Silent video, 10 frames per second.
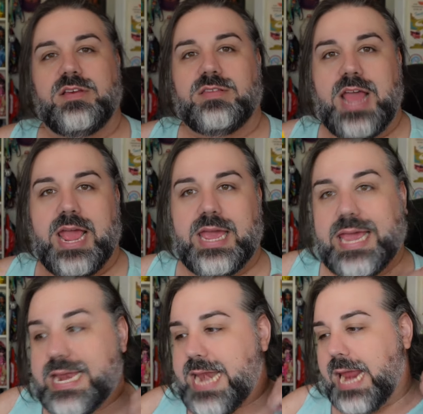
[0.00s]
this a
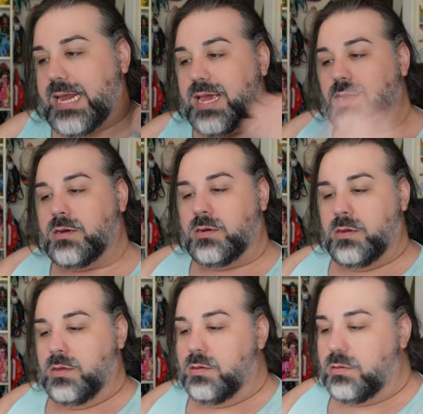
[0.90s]
Canadian
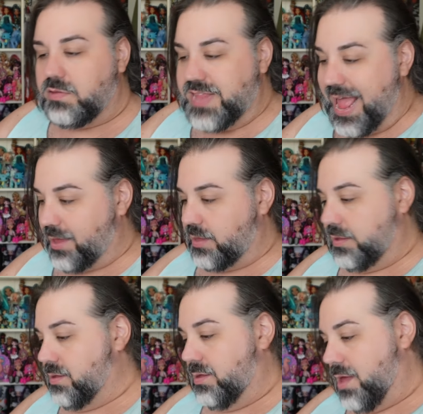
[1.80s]
snack?
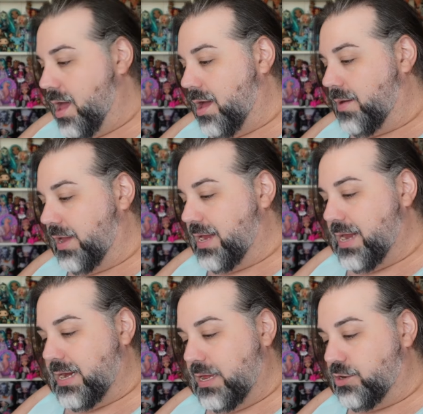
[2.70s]
Uh, a
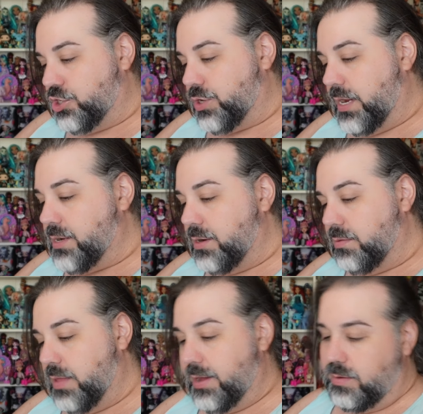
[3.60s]
Canadian treat?
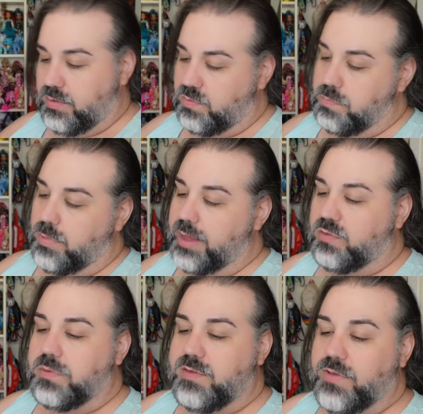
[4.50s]
like like
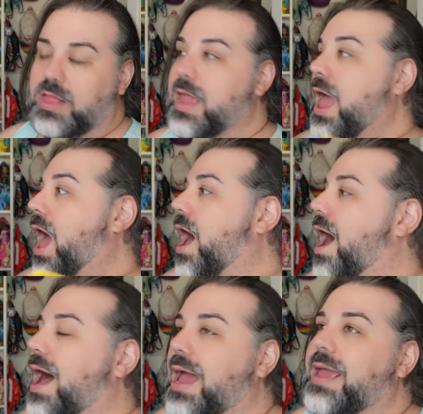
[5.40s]
specifically,
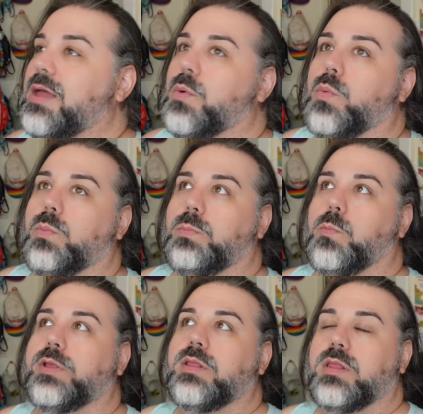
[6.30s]
I
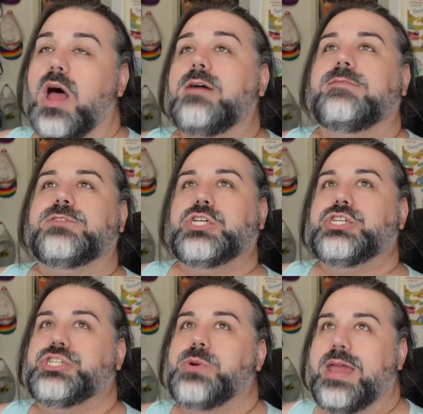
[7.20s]
would love to
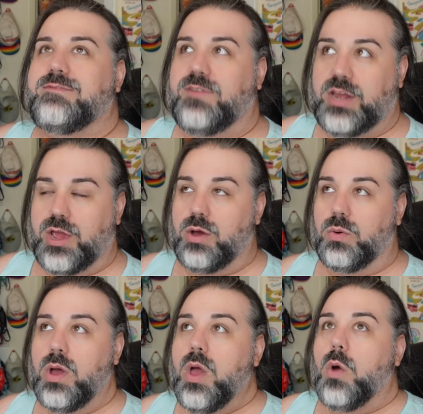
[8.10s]
do a
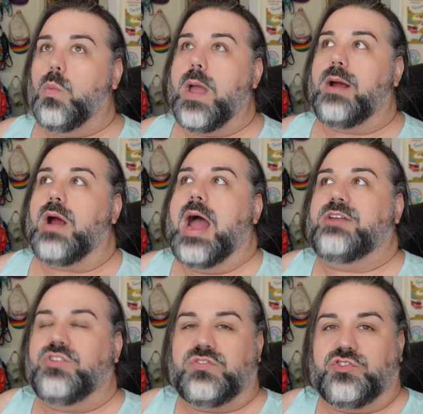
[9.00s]
video where I
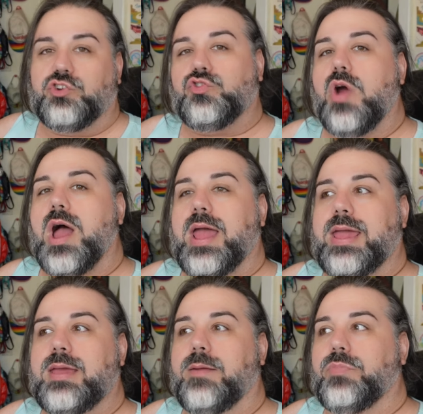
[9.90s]
just
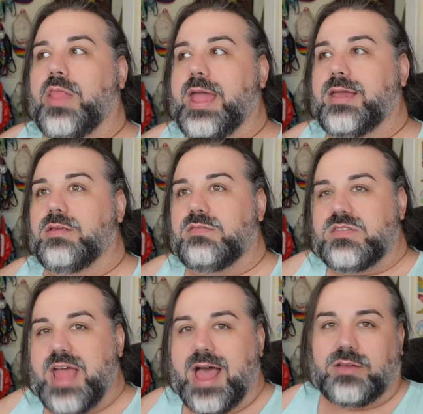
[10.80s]
try like
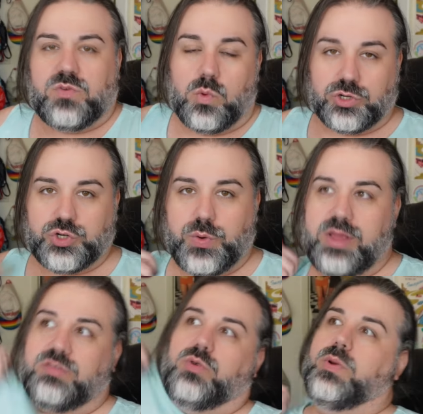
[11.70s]
snacks or
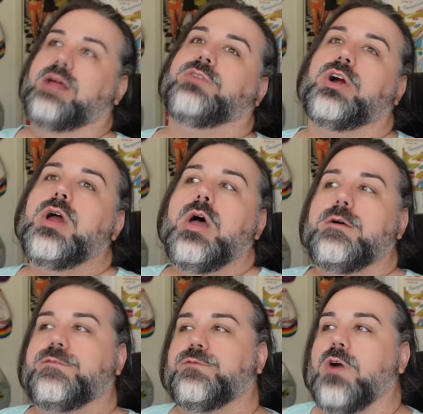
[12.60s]
treats or whatever
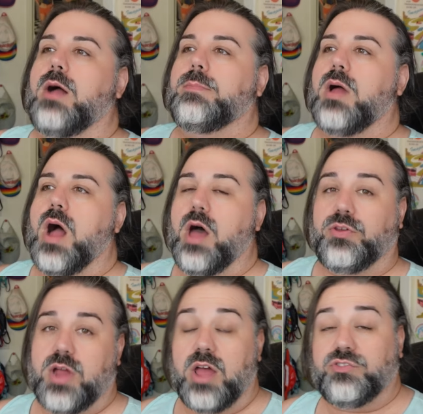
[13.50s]
from
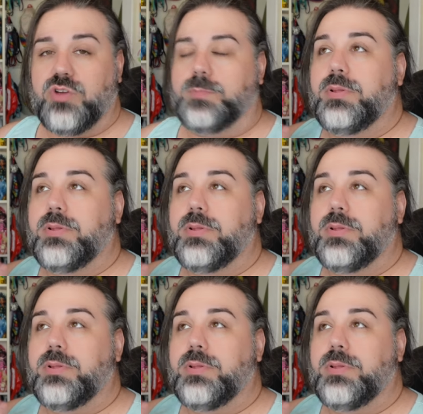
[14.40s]
other country